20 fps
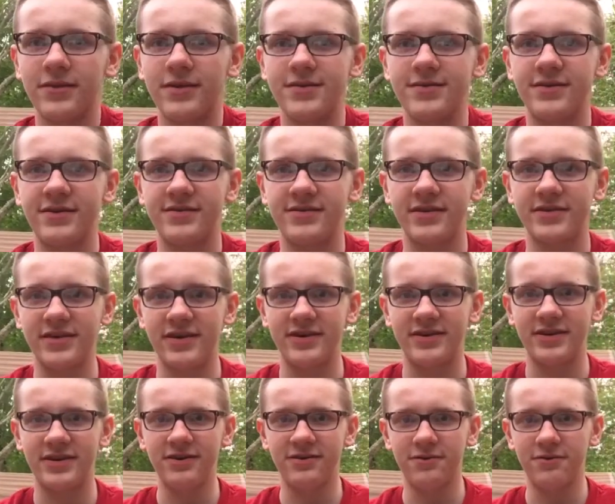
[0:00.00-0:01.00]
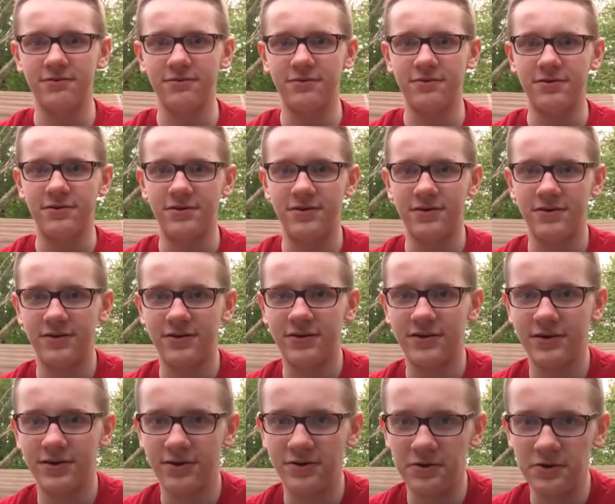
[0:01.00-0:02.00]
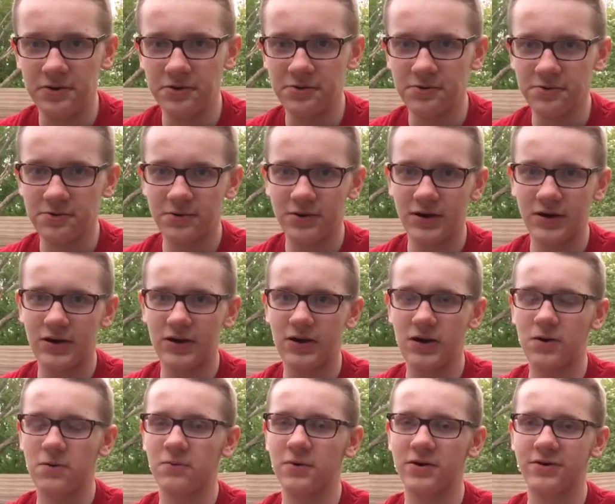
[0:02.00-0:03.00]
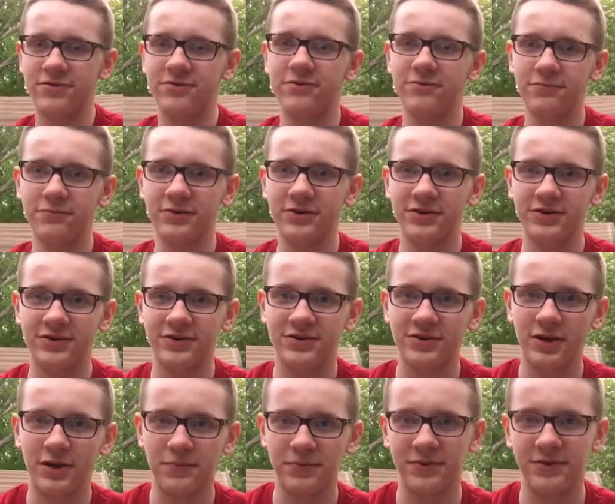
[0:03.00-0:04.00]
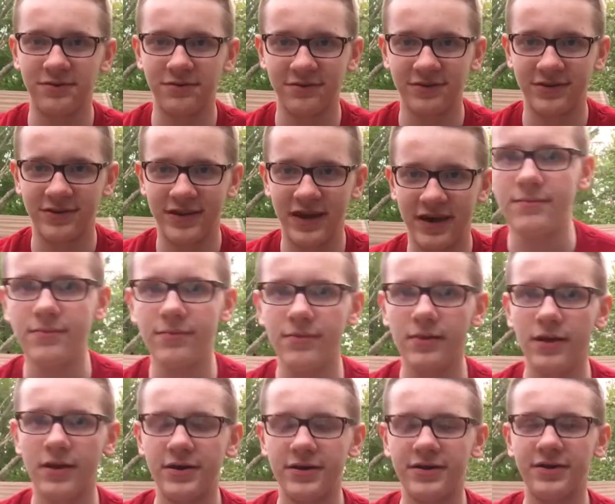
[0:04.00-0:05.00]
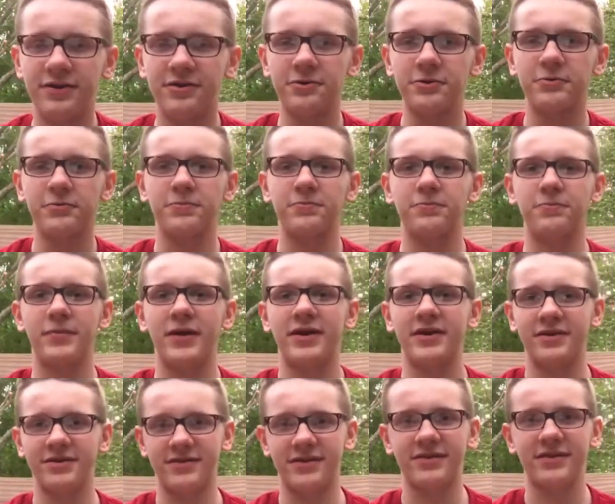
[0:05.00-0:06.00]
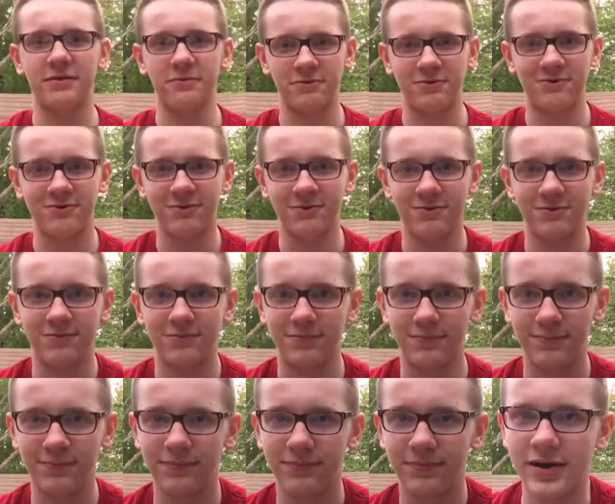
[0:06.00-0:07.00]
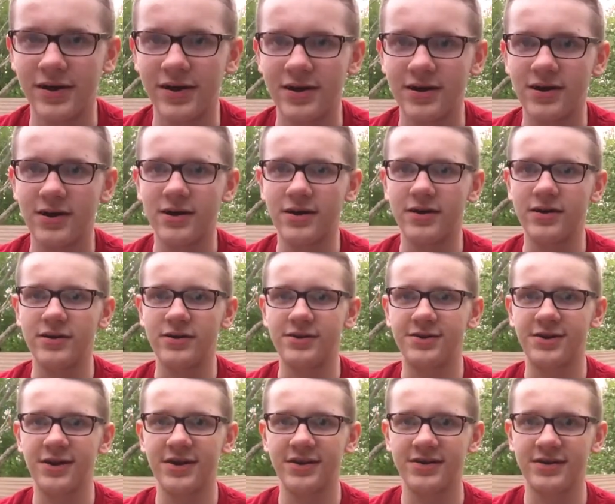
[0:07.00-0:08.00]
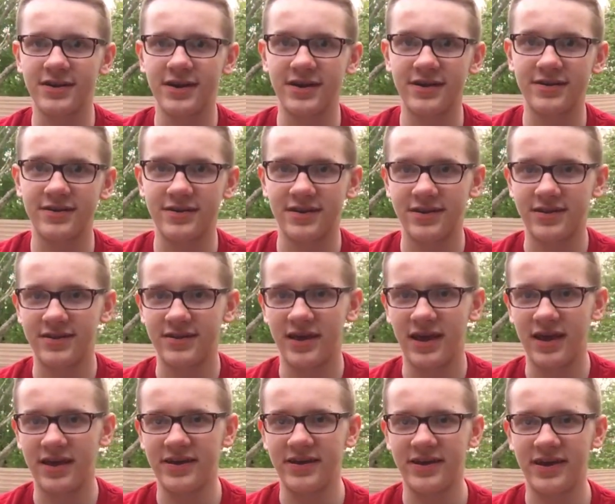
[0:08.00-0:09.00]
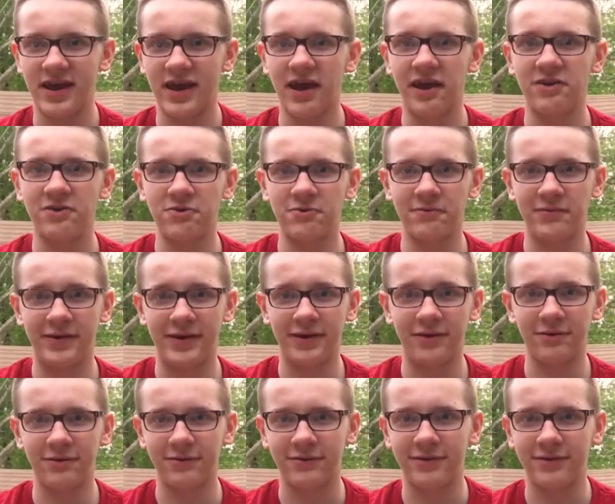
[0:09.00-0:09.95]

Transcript: They say that Tito knew where June was up until his death. Tito Manning said that was true. Jay says that he had June killed